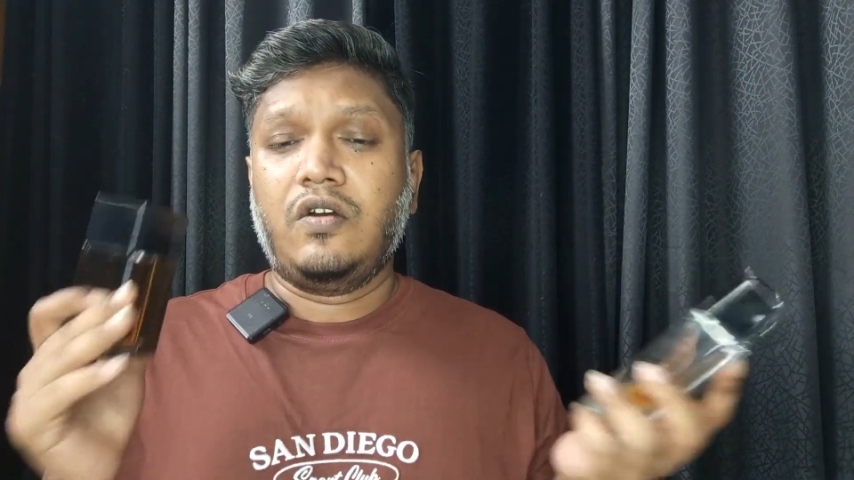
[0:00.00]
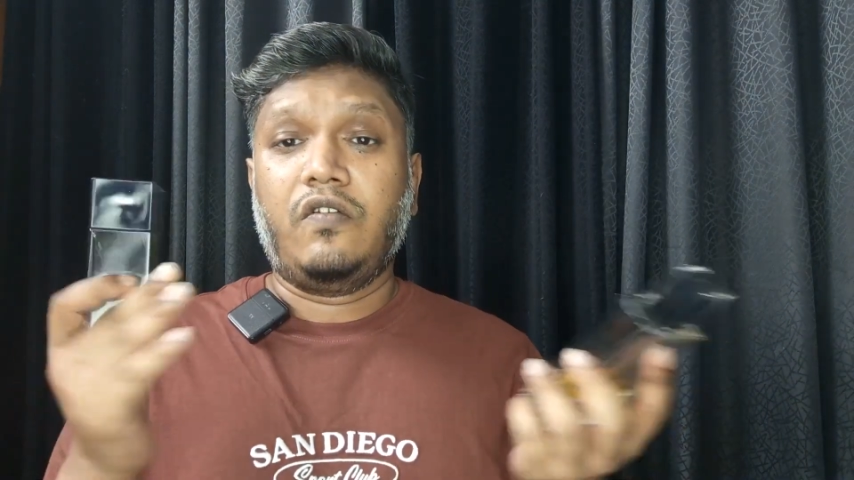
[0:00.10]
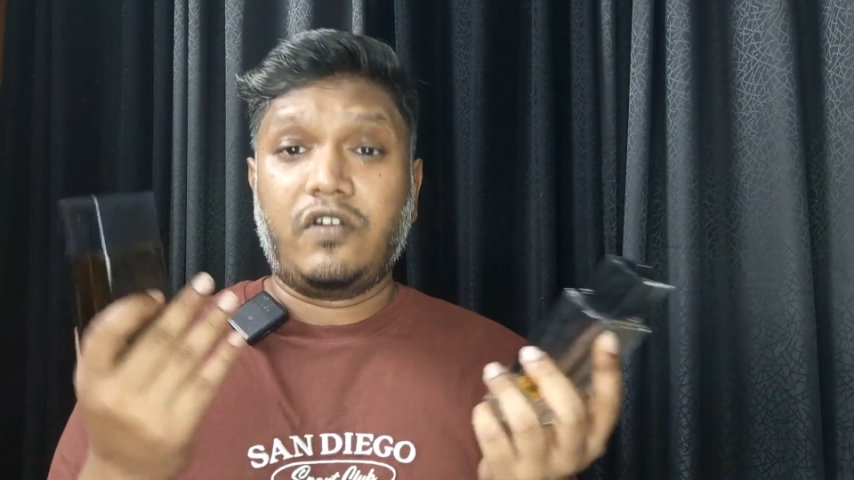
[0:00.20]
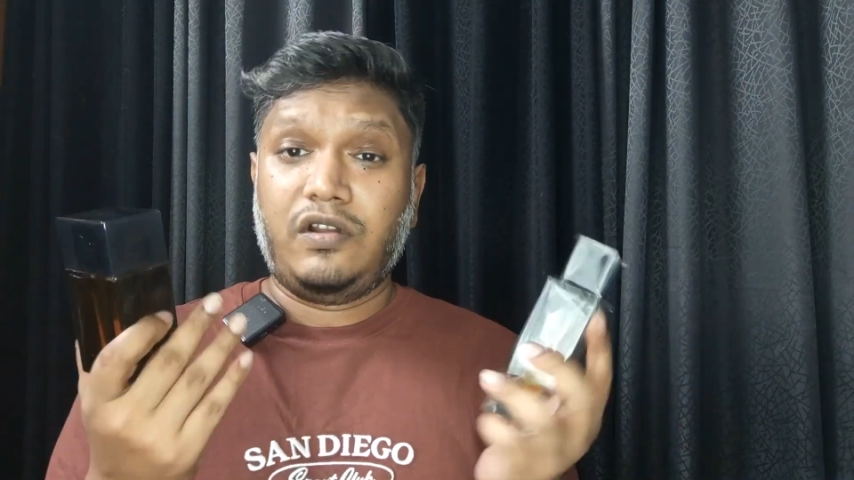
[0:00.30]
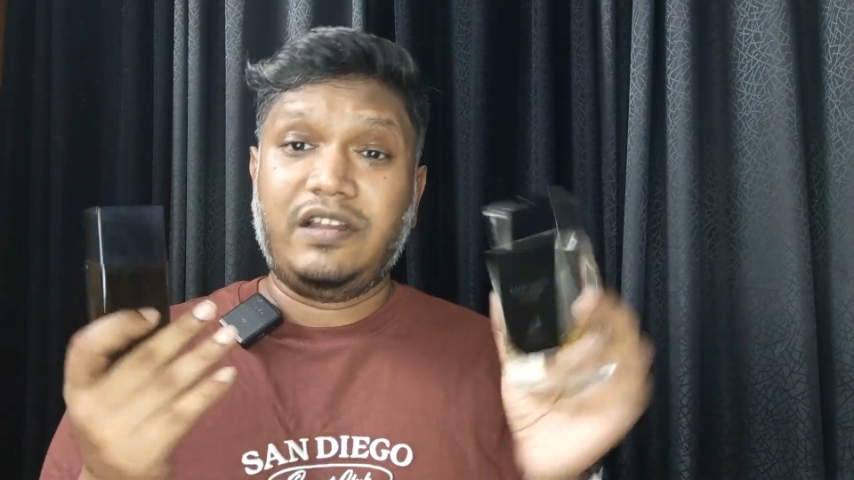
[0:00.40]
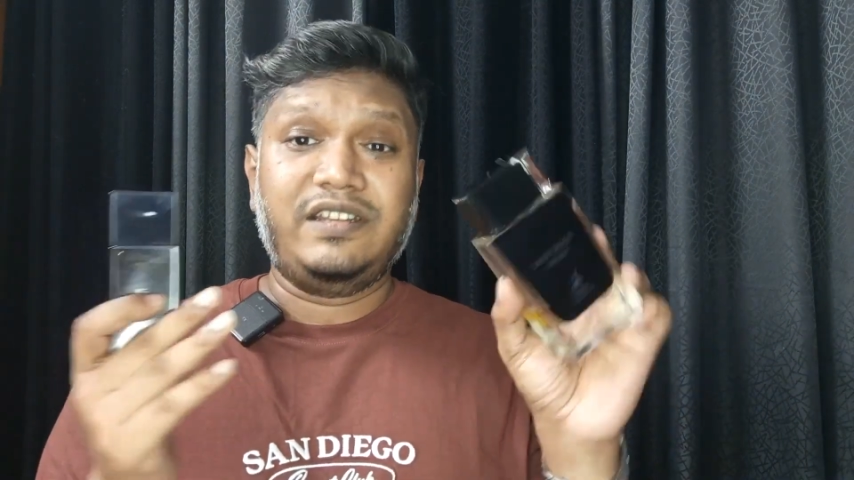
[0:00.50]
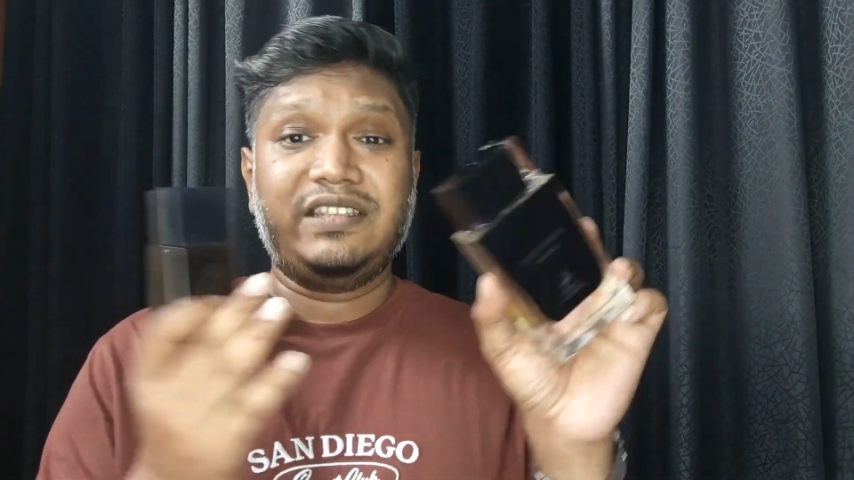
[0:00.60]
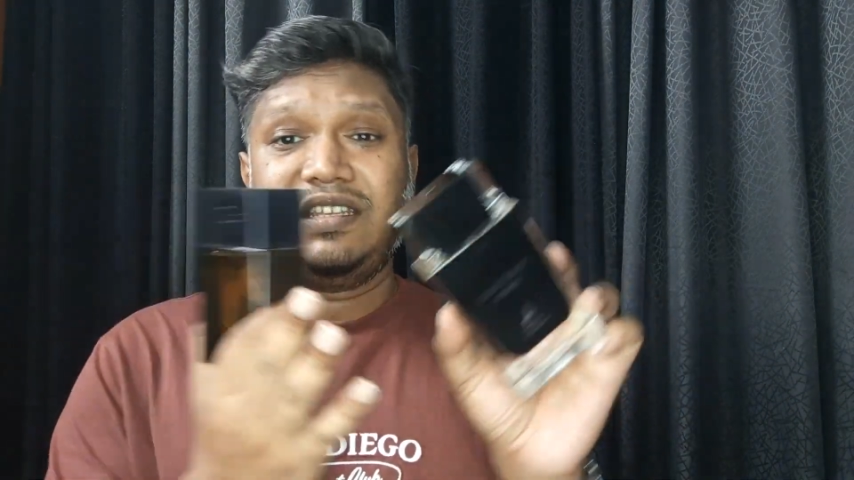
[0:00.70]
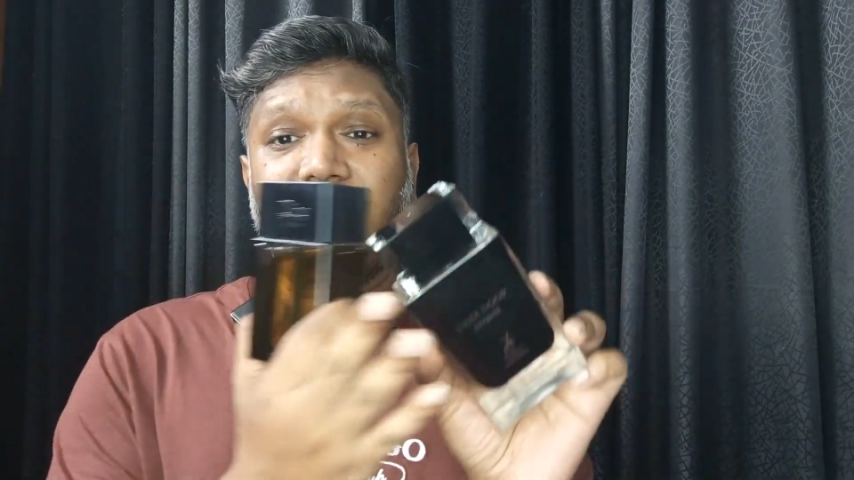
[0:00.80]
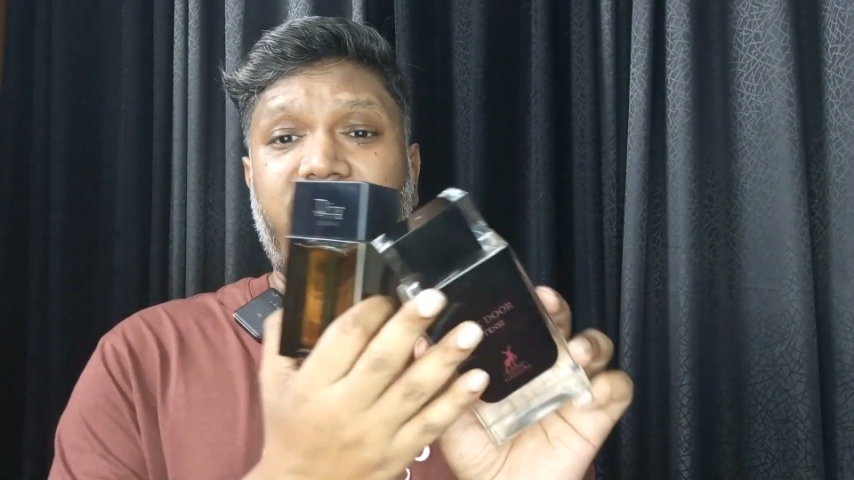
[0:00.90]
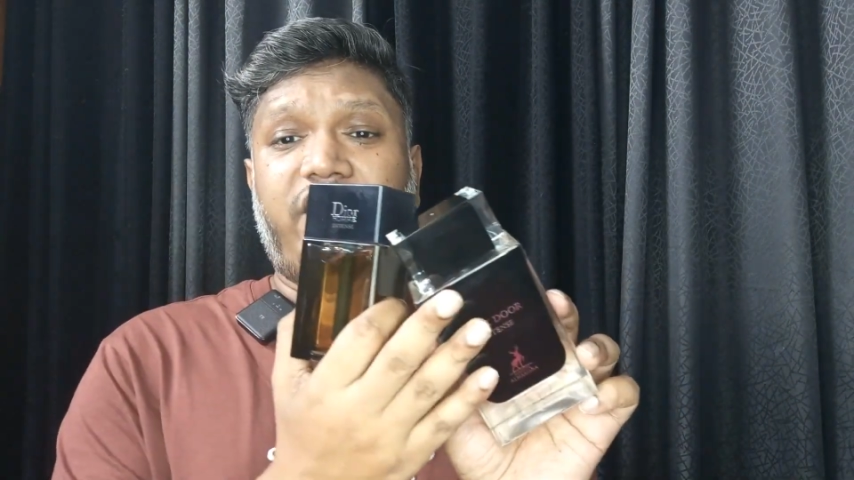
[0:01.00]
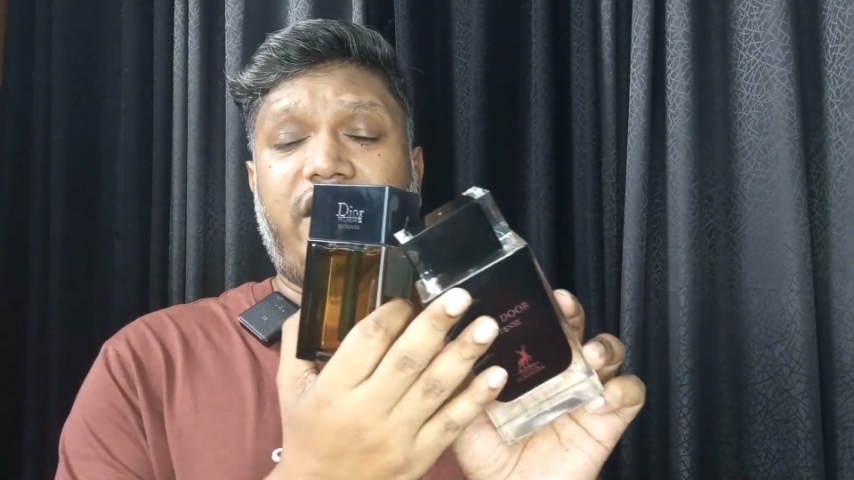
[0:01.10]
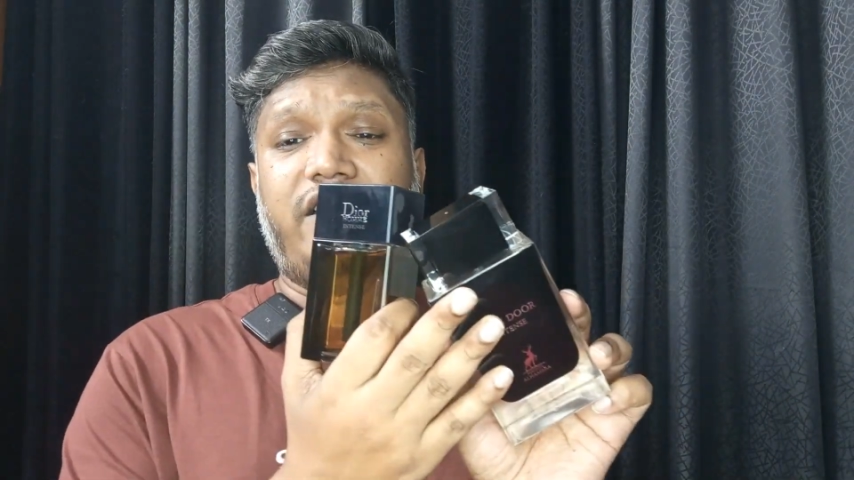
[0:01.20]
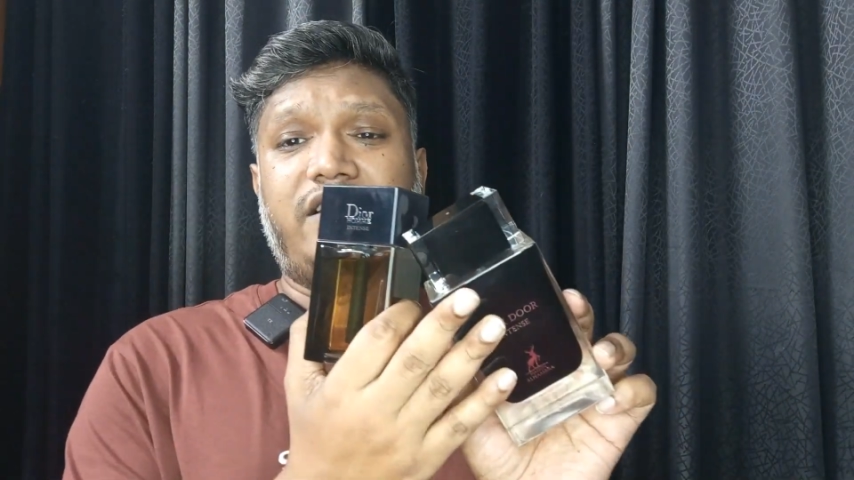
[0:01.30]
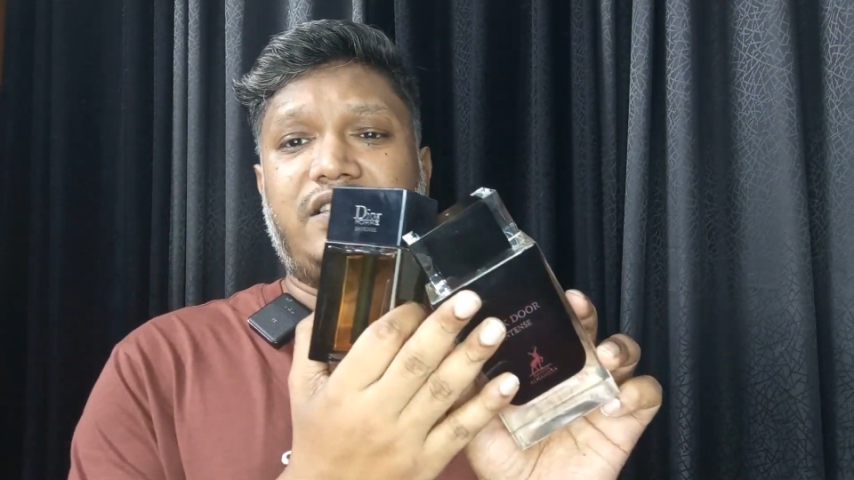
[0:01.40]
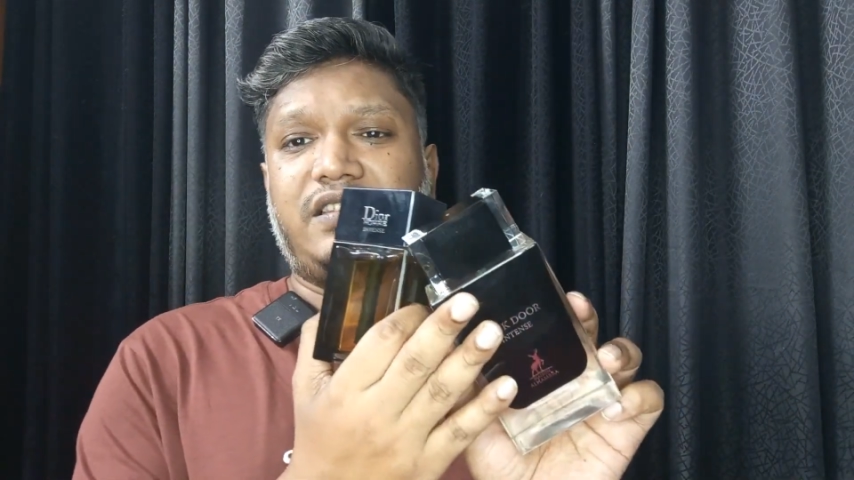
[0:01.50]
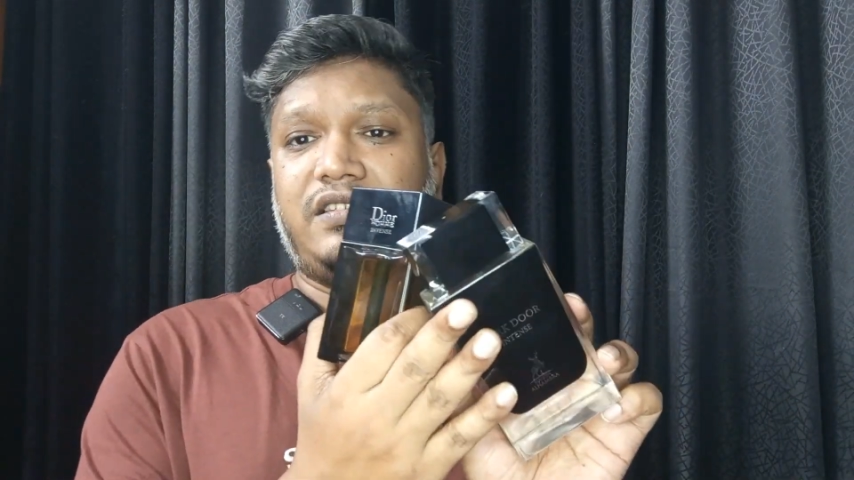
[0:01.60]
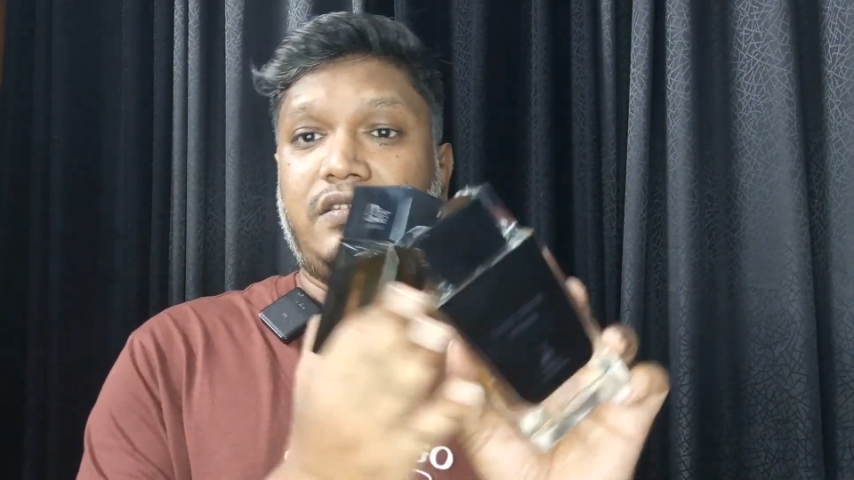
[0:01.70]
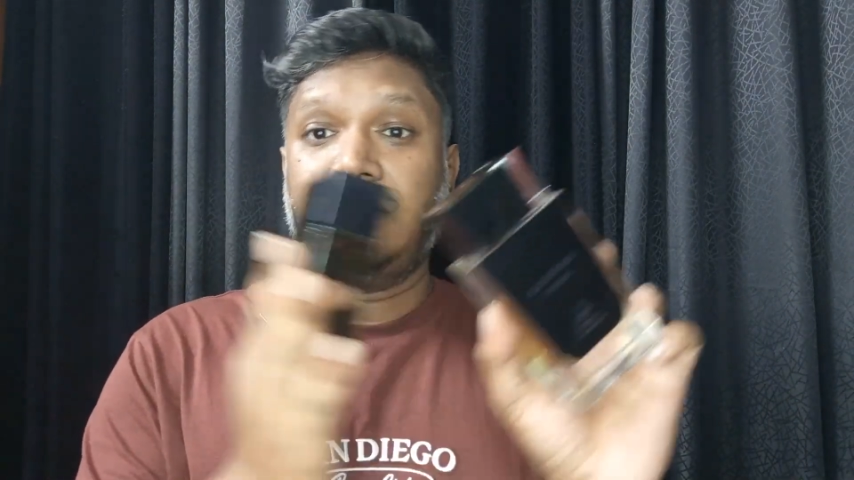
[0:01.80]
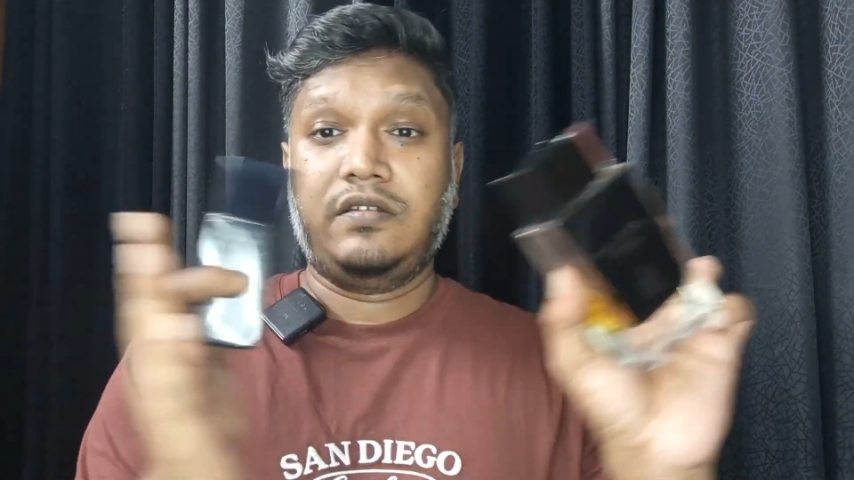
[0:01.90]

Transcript: Overall, a decent fragrance.